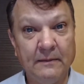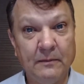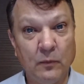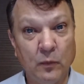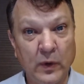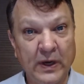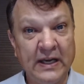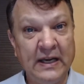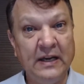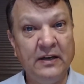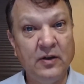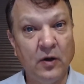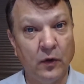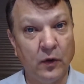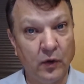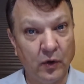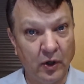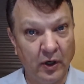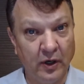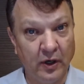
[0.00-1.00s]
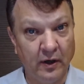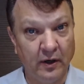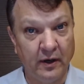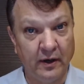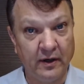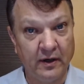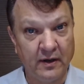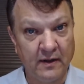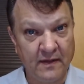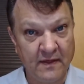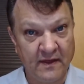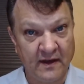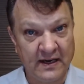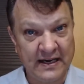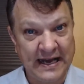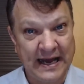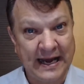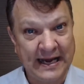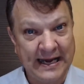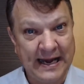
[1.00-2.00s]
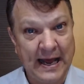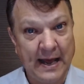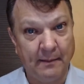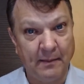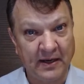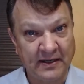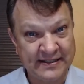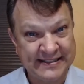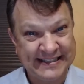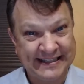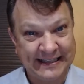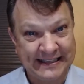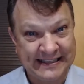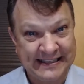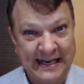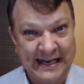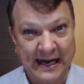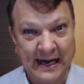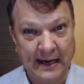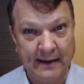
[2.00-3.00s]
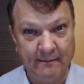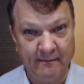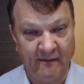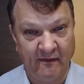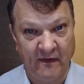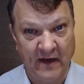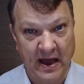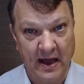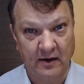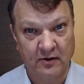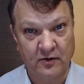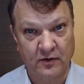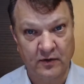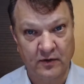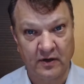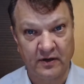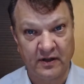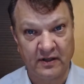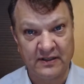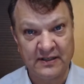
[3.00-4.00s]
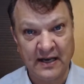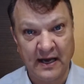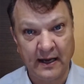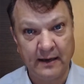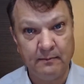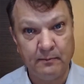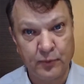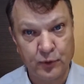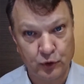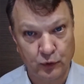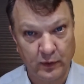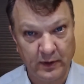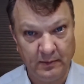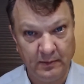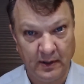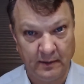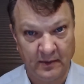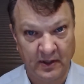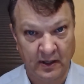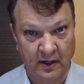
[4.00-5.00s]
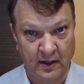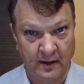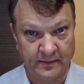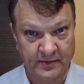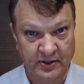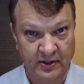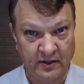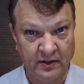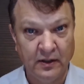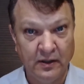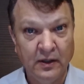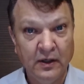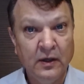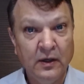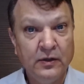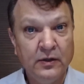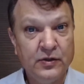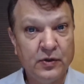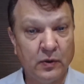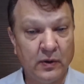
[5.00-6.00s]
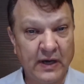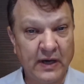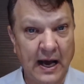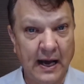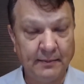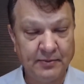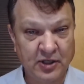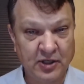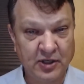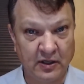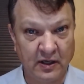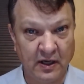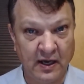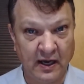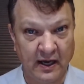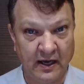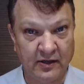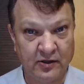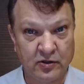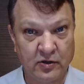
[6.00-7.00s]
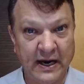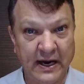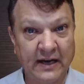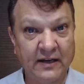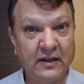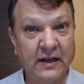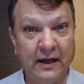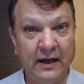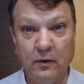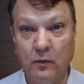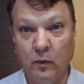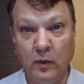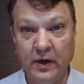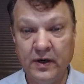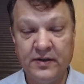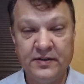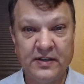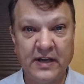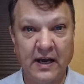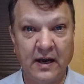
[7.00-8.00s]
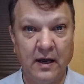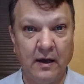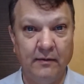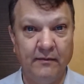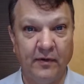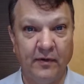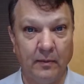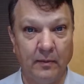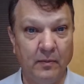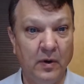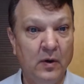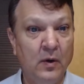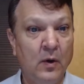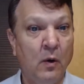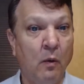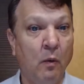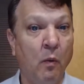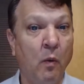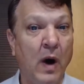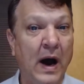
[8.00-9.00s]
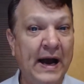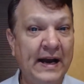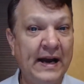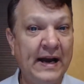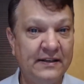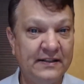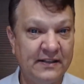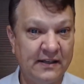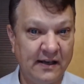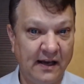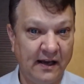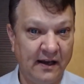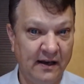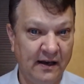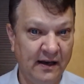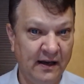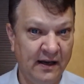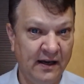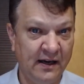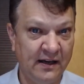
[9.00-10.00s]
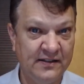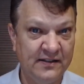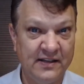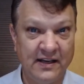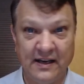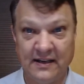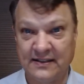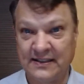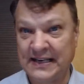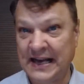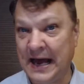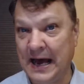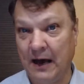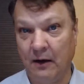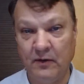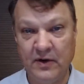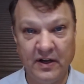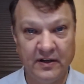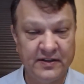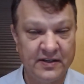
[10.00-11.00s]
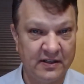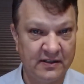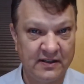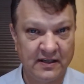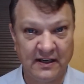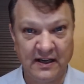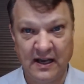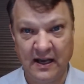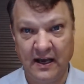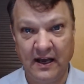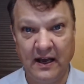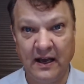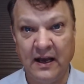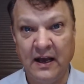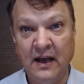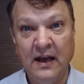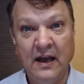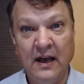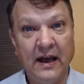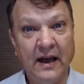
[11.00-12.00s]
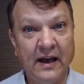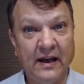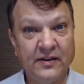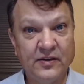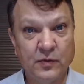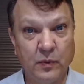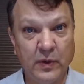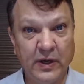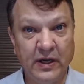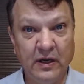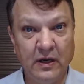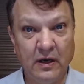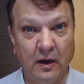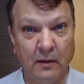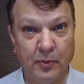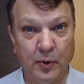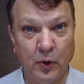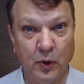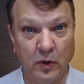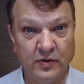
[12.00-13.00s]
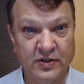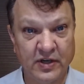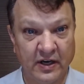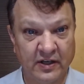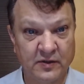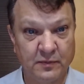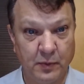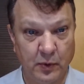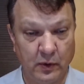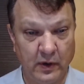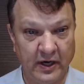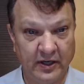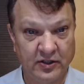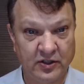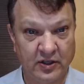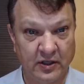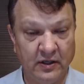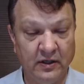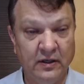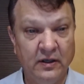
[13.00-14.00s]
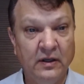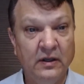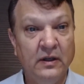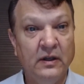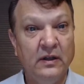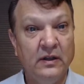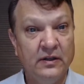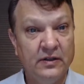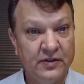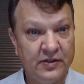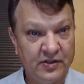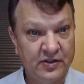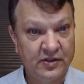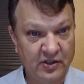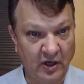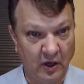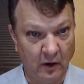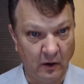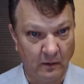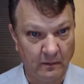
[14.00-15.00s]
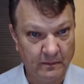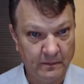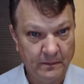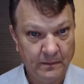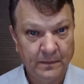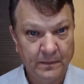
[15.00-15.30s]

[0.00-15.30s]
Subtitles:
need to learn the dynamics, the time factor, the time premium that comes in to an option contract. And where does that come from? Why does it exist? How does it decay as we approach expiration? So